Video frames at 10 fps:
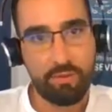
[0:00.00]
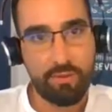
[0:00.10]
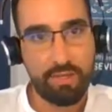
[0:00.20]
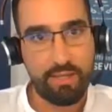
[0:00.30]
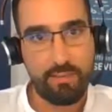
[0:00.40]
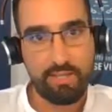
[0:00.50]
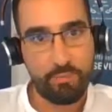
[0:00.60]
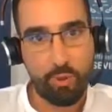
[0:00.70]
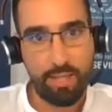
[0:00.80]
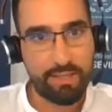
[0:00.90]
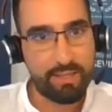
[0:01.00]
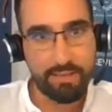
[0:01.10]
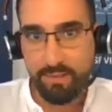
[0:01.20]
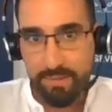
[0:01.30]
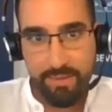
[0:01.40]
You know, and the best product that
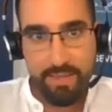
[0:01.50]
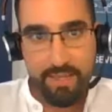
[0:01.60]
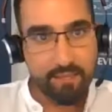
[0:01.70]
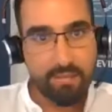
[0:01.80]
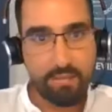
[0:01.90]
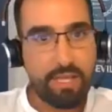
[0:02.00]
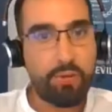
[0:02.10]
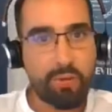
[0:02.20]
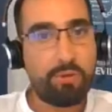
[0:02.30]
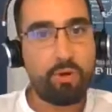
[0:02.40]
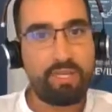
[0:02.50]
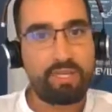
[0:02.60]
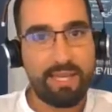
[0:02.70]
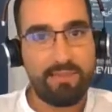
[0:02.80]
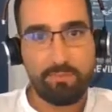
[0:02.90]
not another
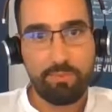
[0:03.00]
brokers have.